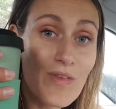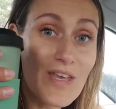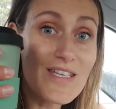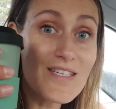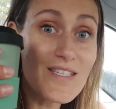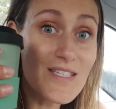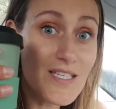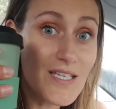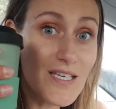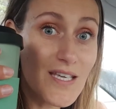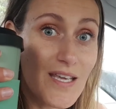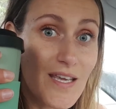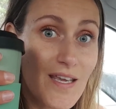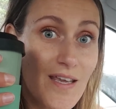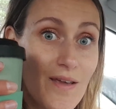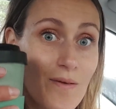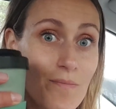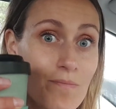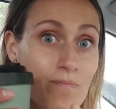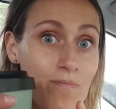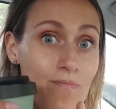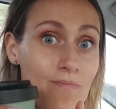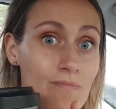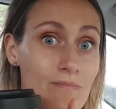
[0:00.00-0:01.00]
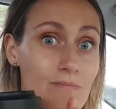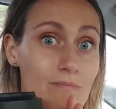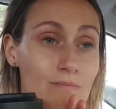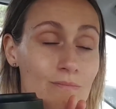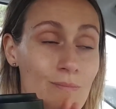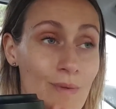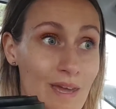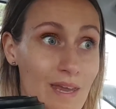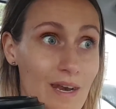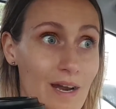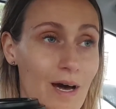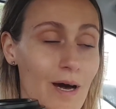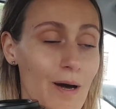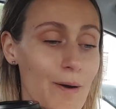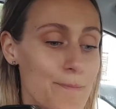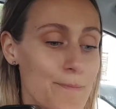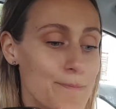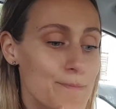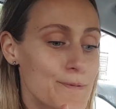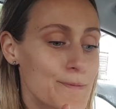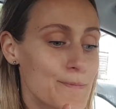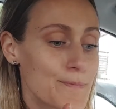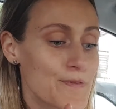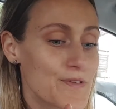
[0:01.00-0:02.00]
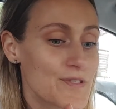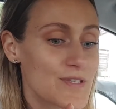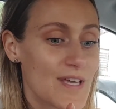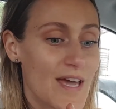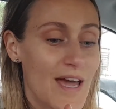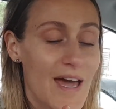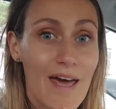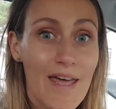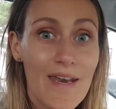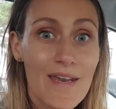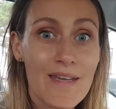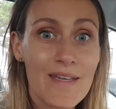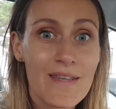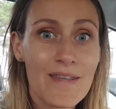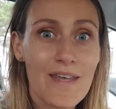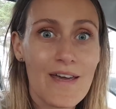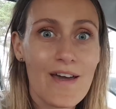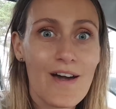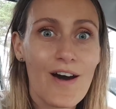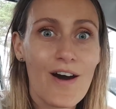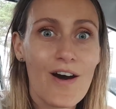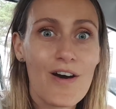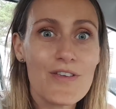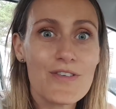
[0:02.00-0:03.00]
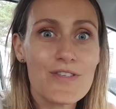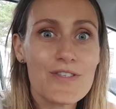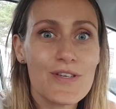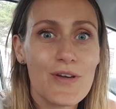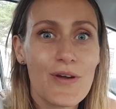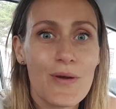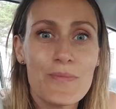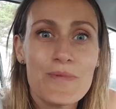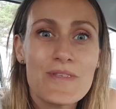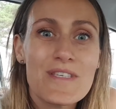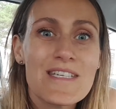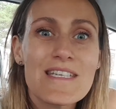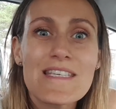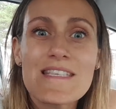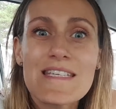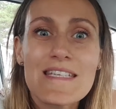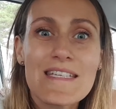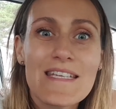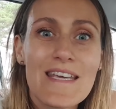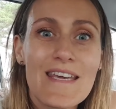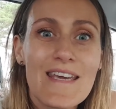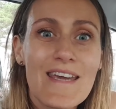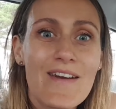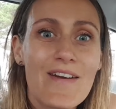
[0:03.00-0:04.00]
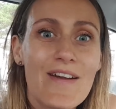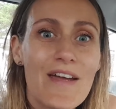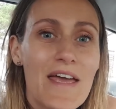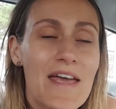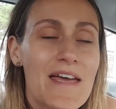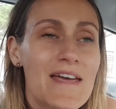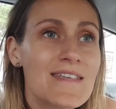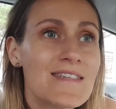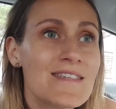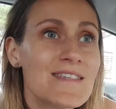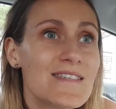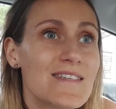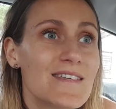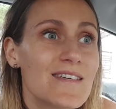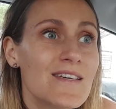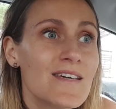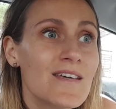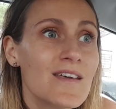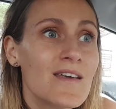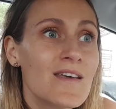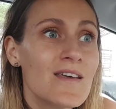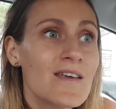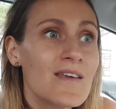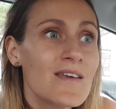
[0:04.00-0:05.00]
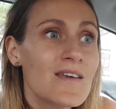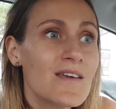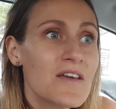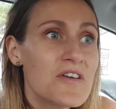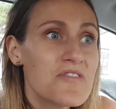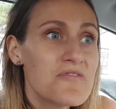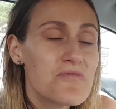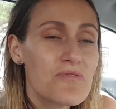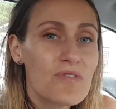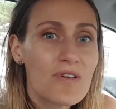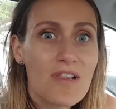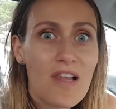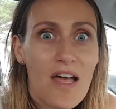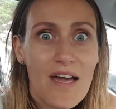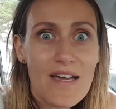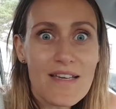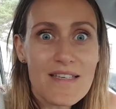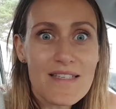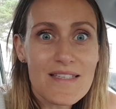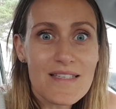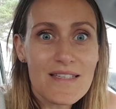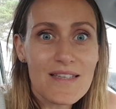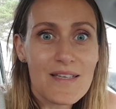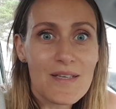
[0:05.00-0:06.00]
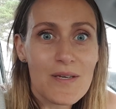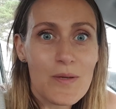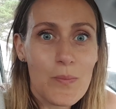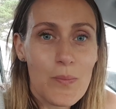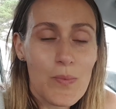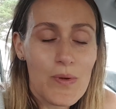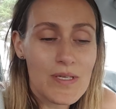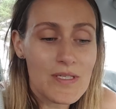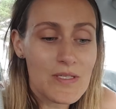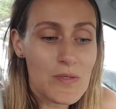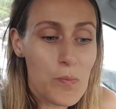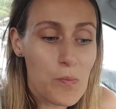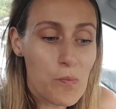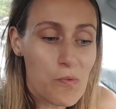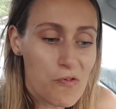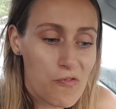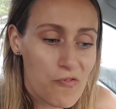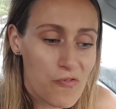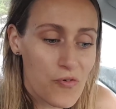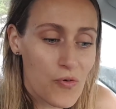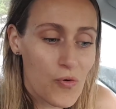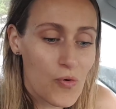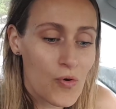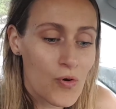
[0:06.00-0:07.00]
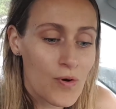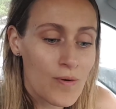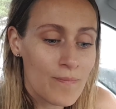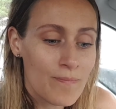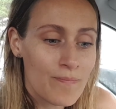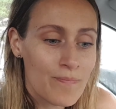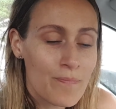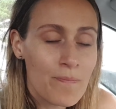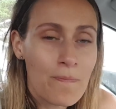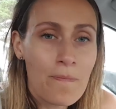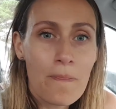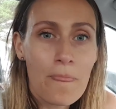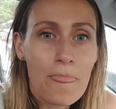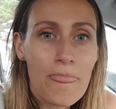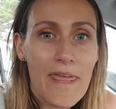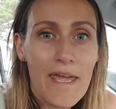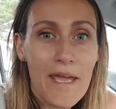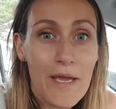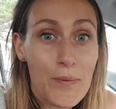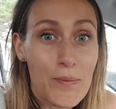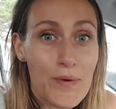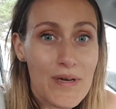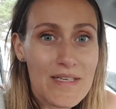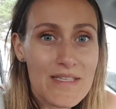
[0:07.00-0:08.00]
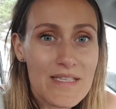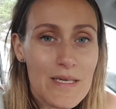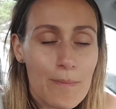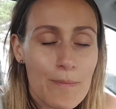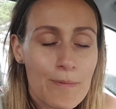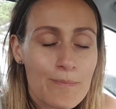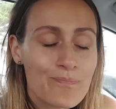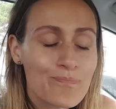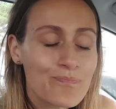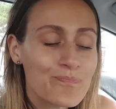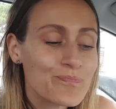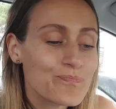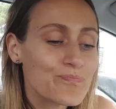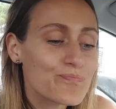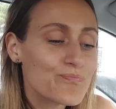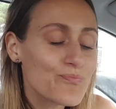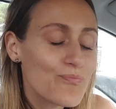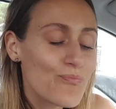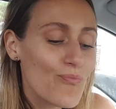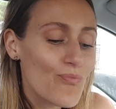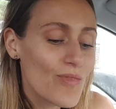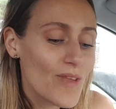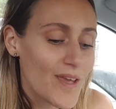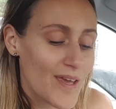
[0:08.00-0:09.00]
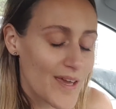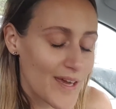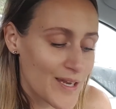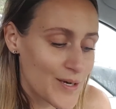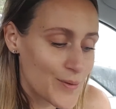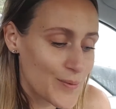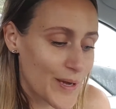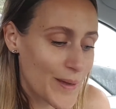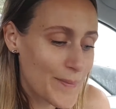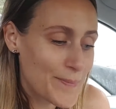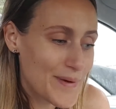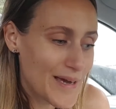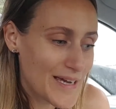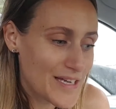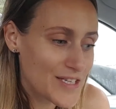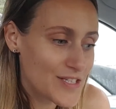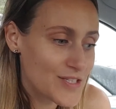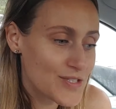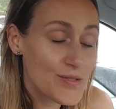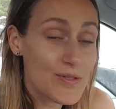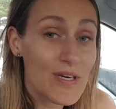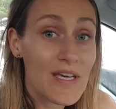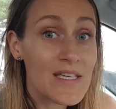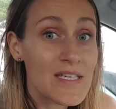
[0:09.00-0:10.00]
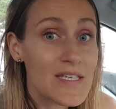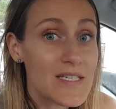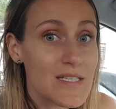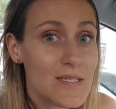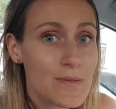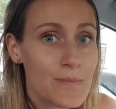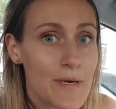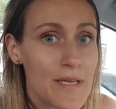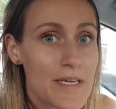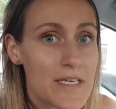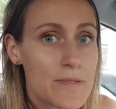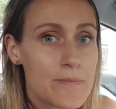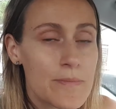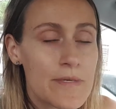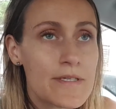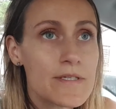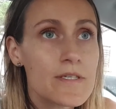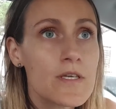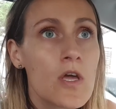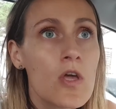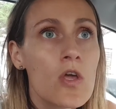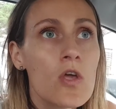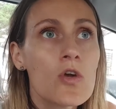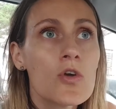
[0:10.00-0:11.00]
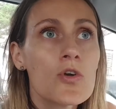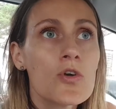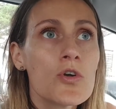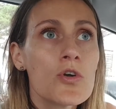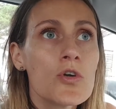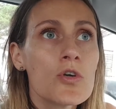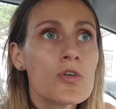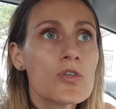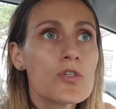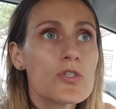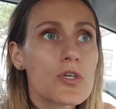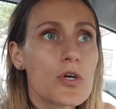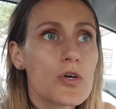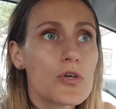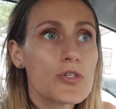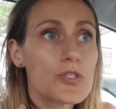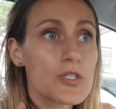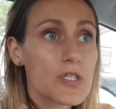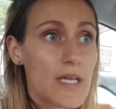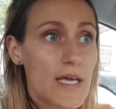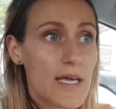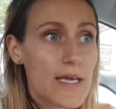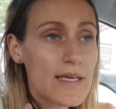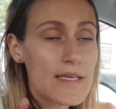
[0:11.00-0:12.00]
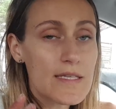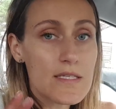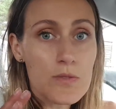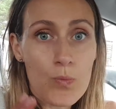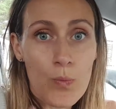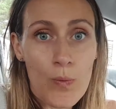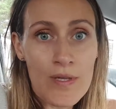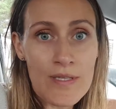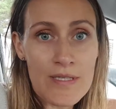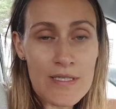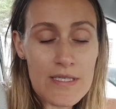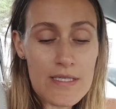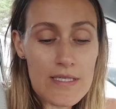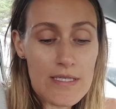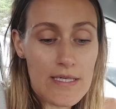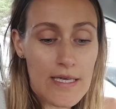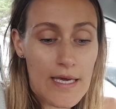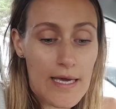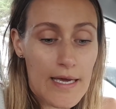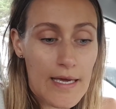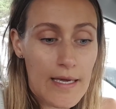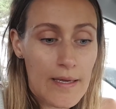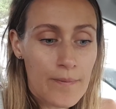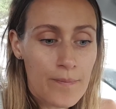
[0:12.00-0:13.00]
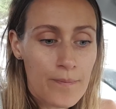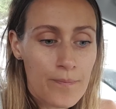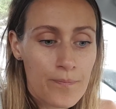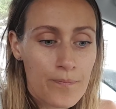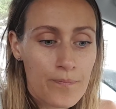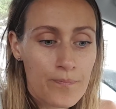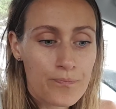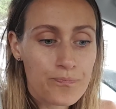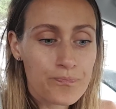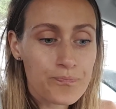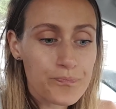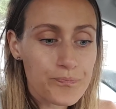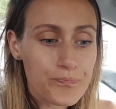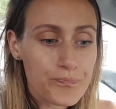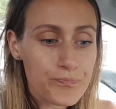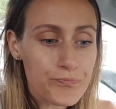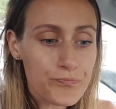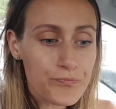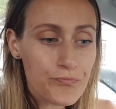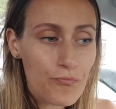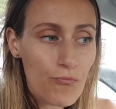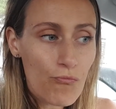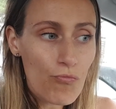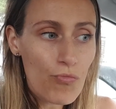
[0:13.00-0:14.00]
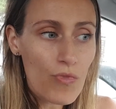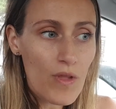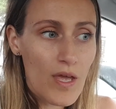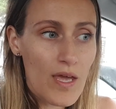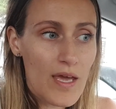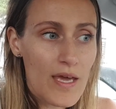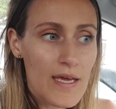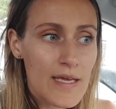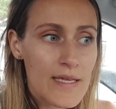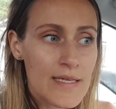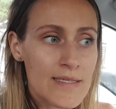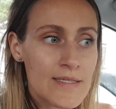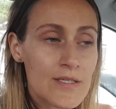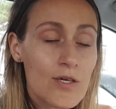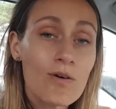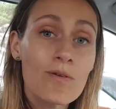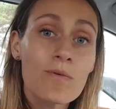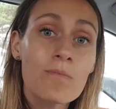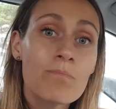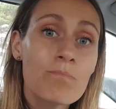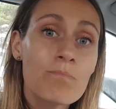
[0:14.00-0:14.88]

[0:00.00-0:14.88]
tea made up. So I had it in the car. So I'm just going to sit here and relax a little bit before he wakes up. Anyway, back to energy management. So today it's Wednesday, and on